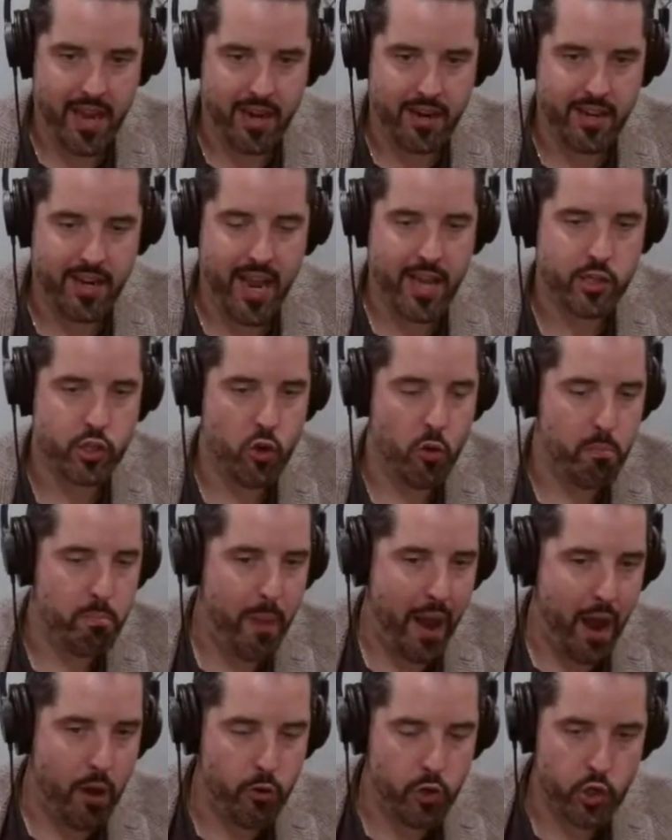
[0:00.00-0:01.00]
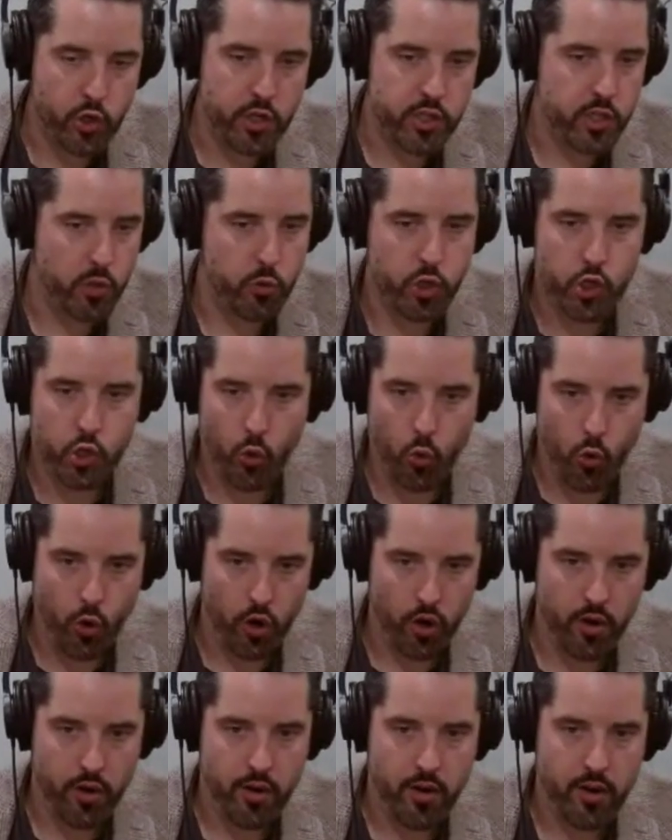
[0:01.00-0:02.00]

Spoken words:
It has no boundaries, no shore.